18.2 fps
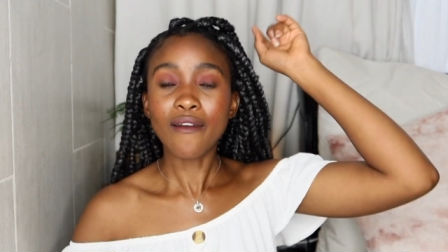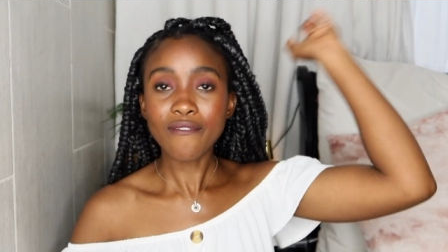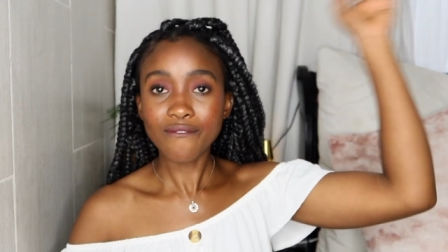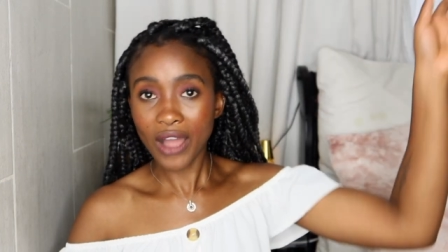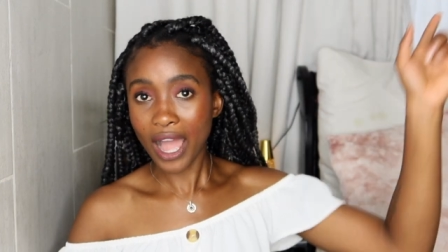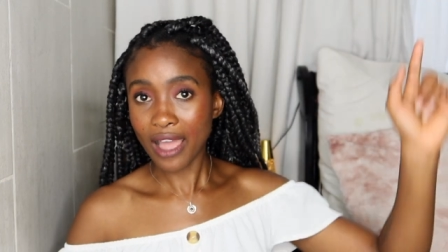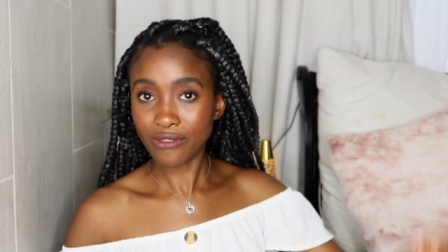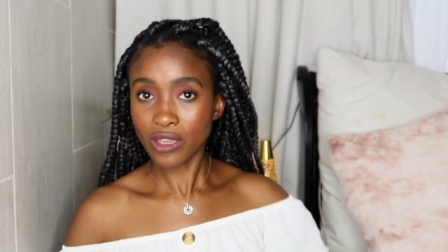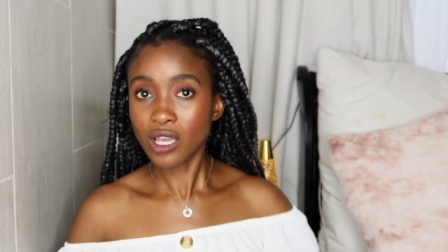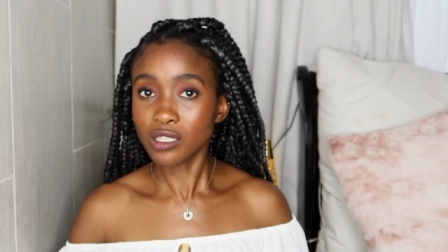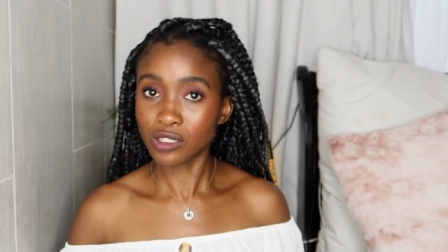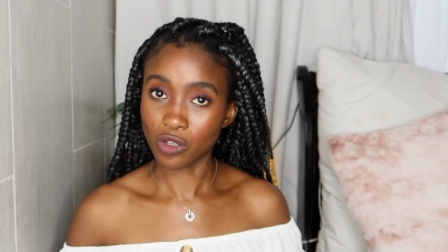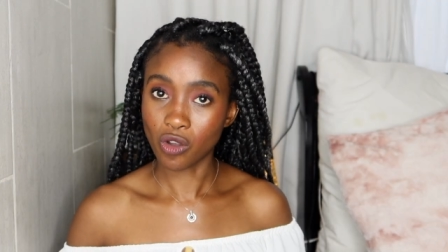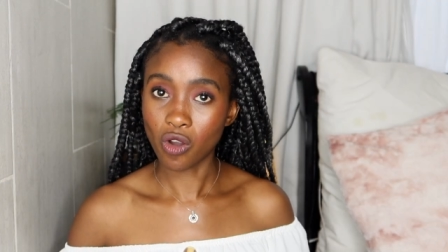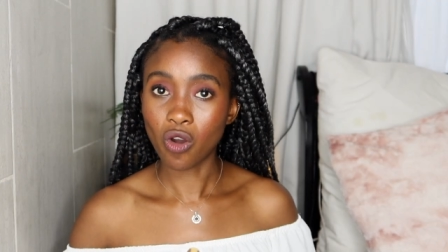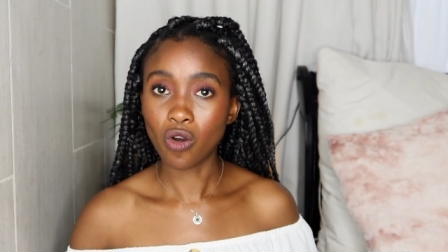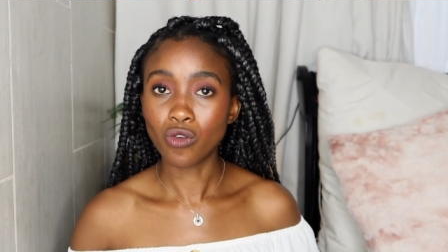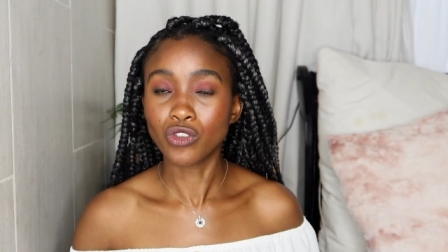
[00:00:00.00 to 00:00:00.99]
5 years
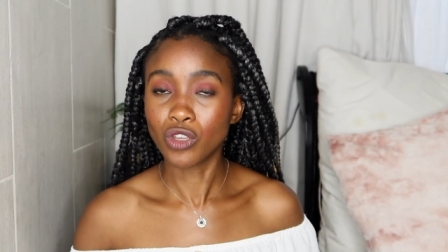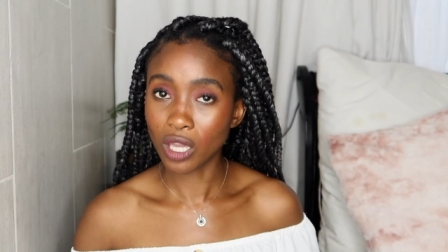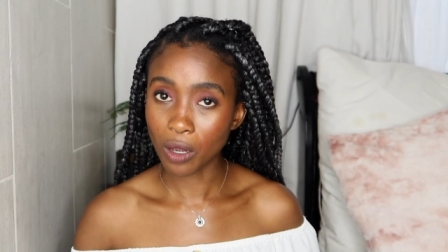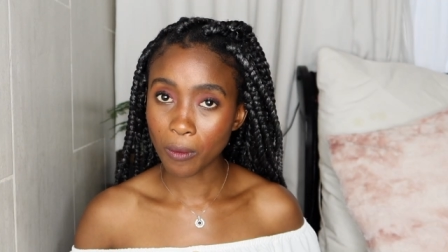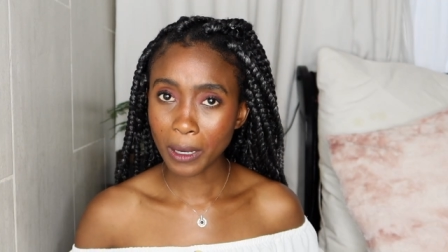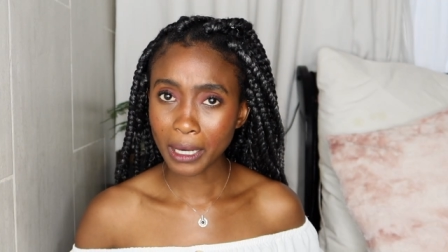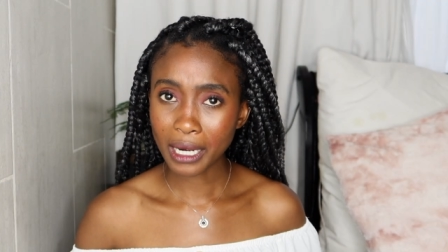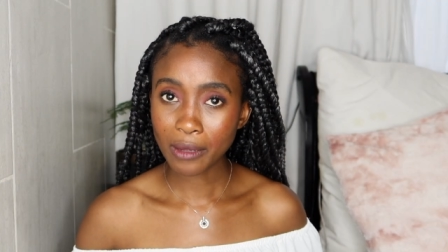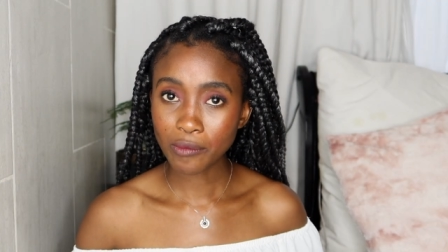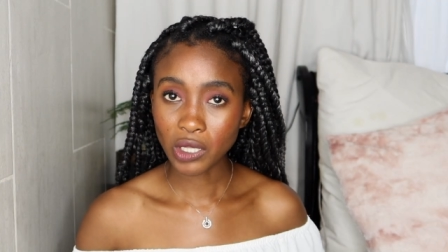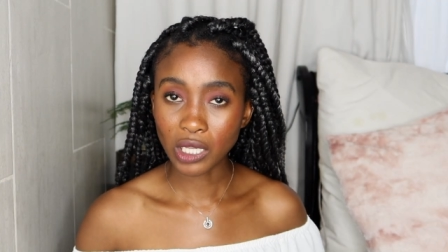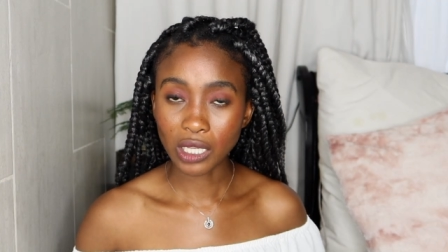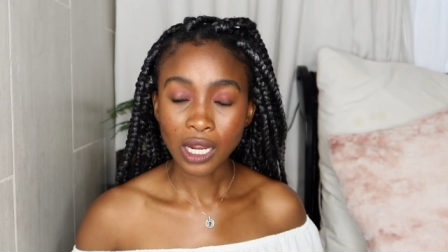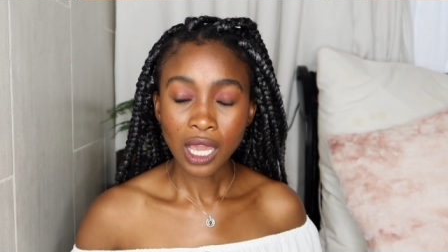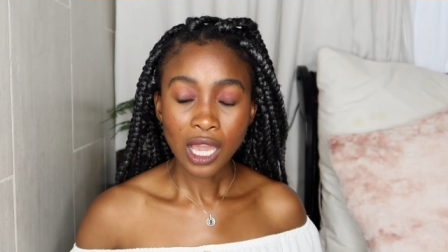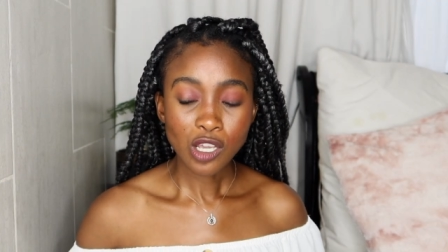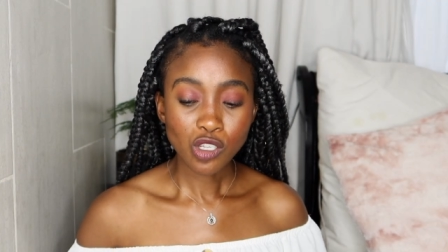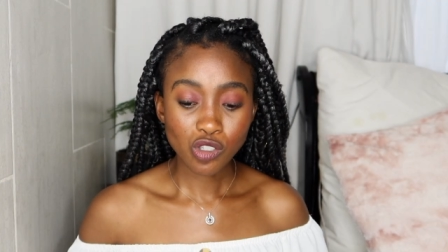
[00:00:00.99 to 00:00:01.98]
ago. You get what I mean?
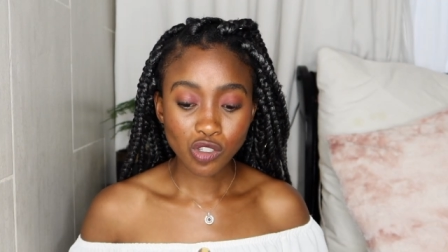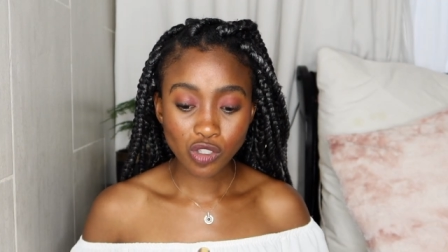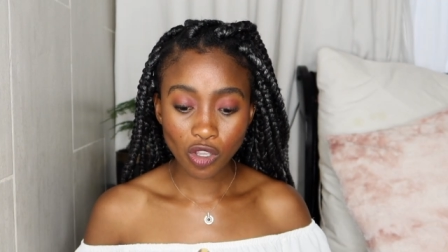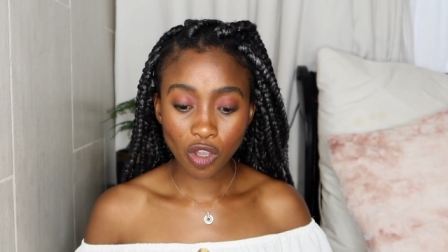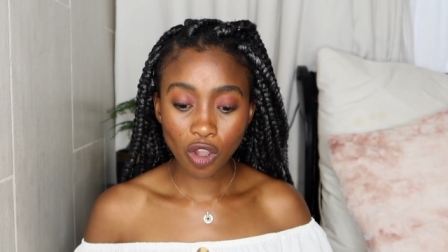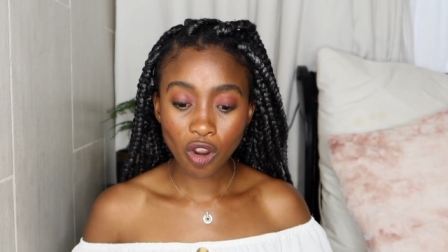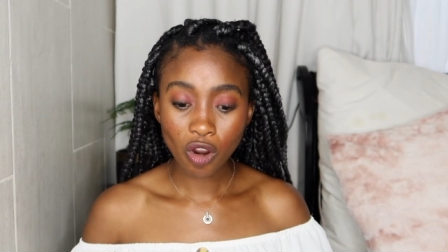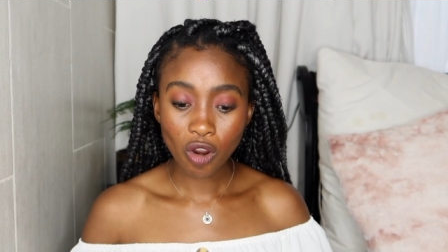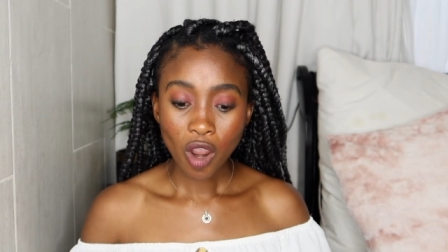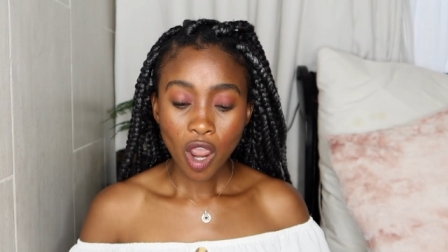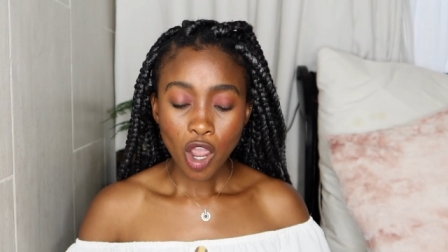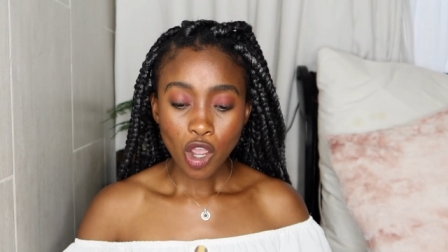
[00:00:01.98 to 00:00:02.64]
So